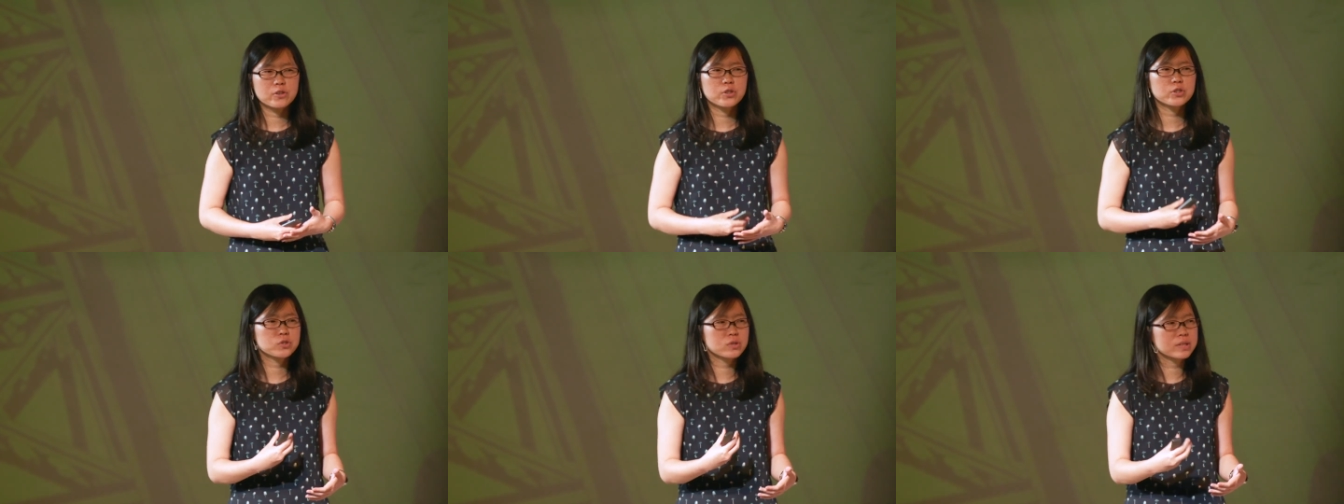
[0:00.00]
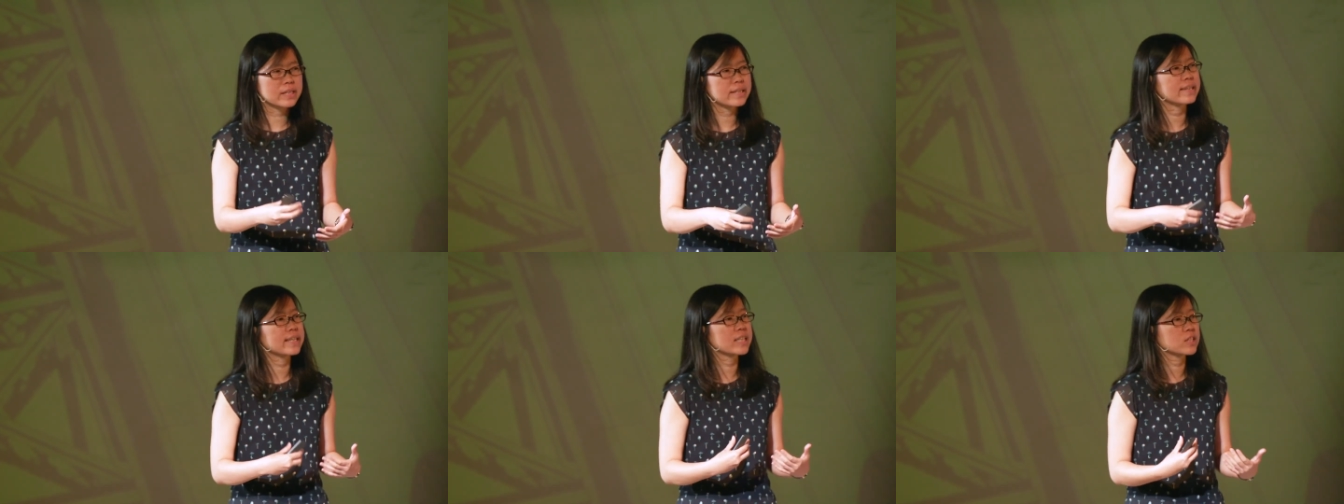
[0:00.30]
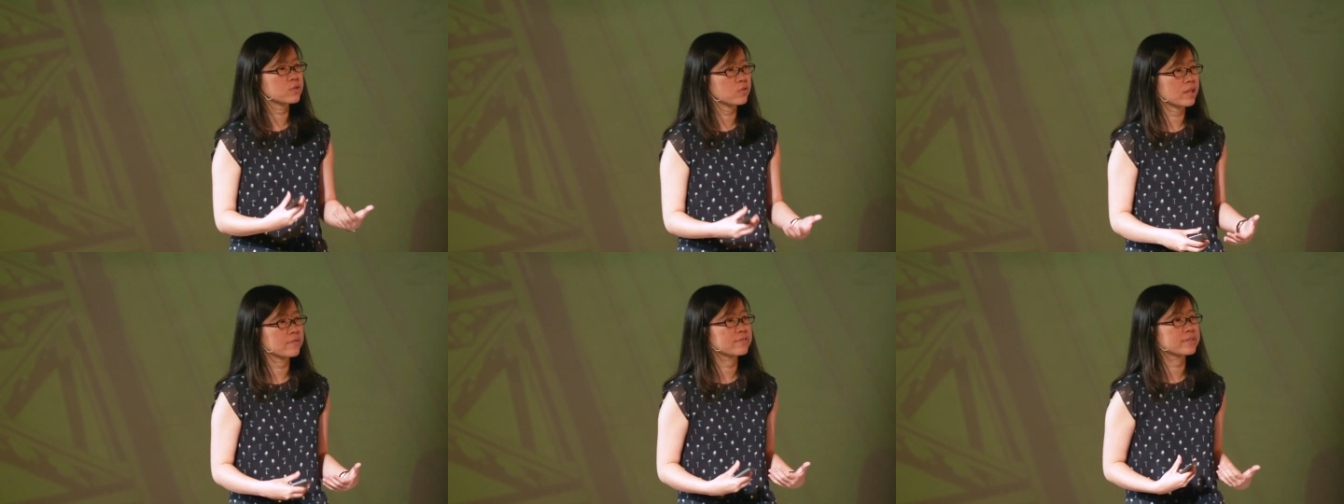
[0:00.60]
usually
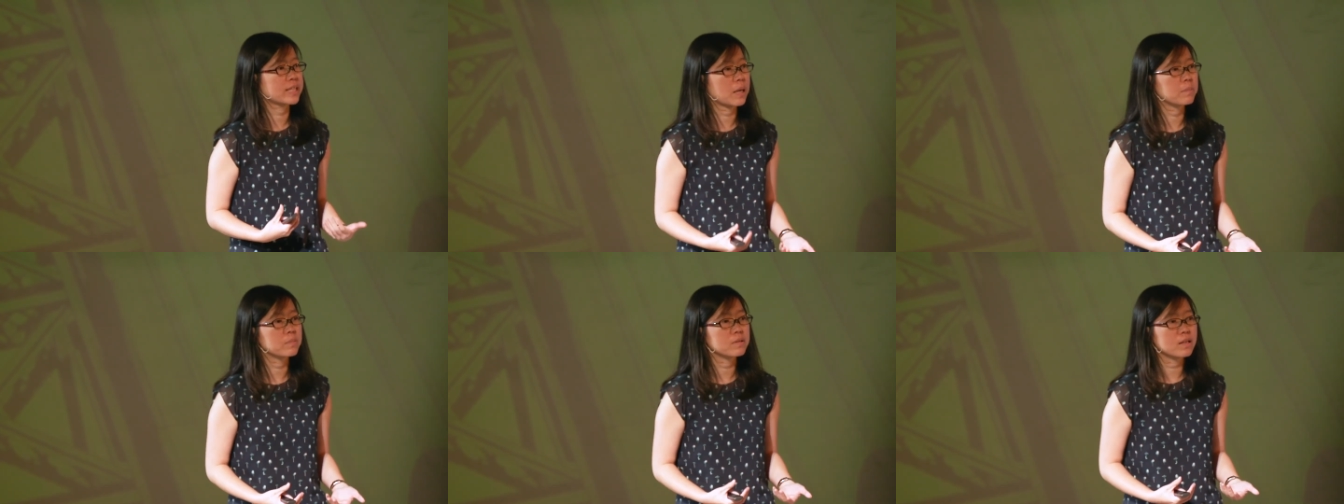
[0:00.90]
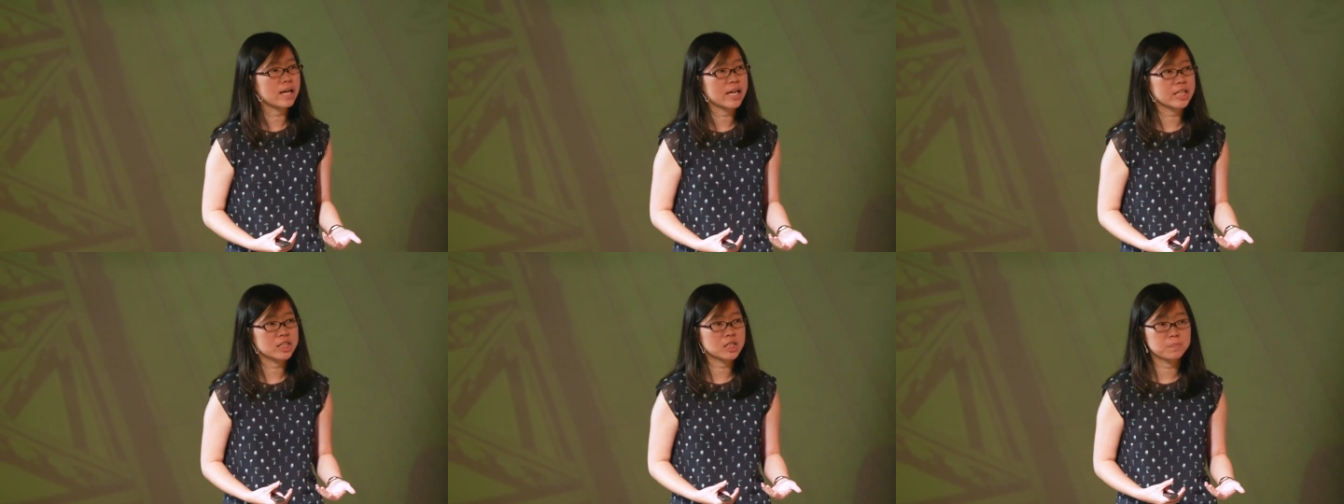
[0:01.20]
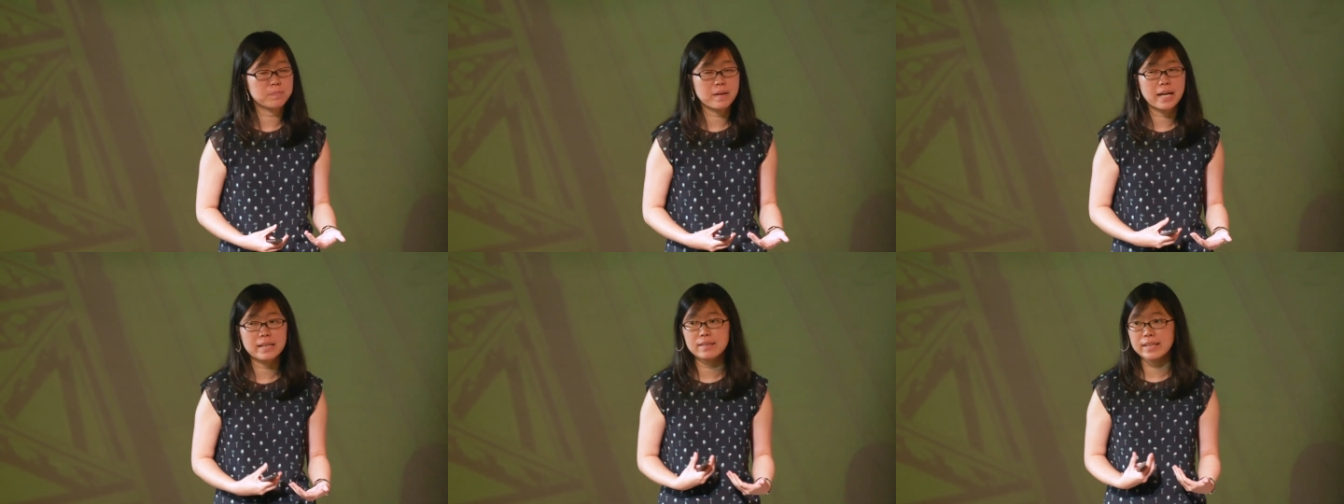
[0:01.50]
things would have
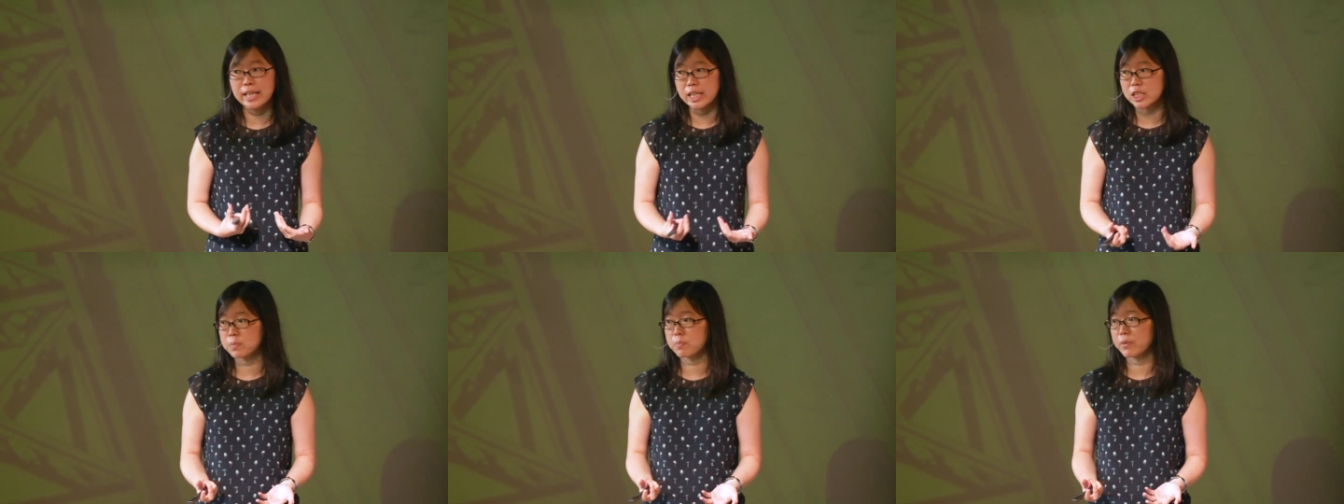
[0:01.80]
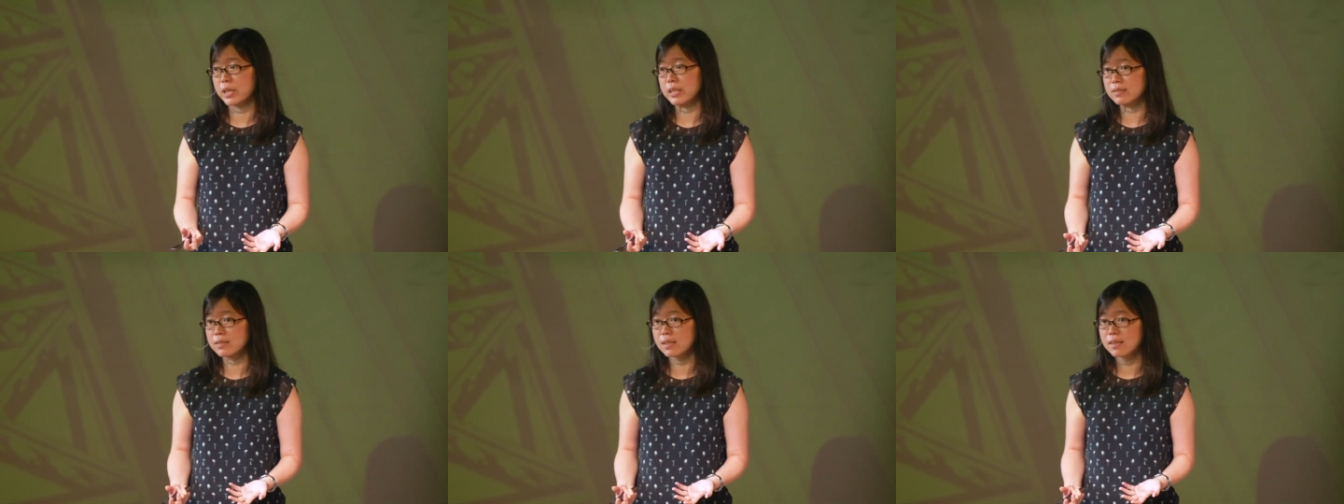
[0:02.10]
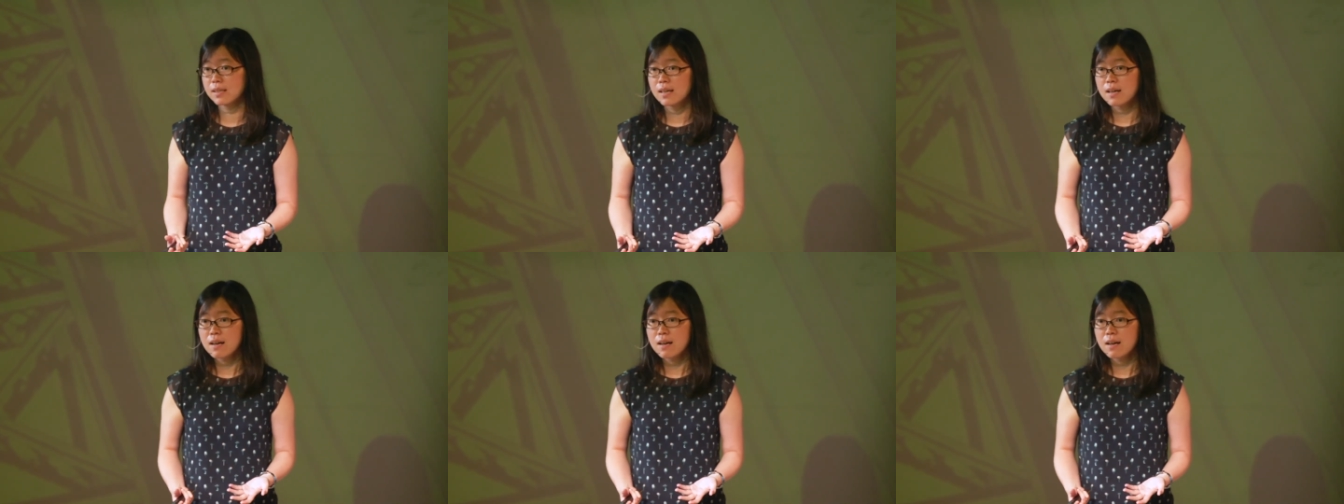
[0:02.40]
stabilized by the next sprint.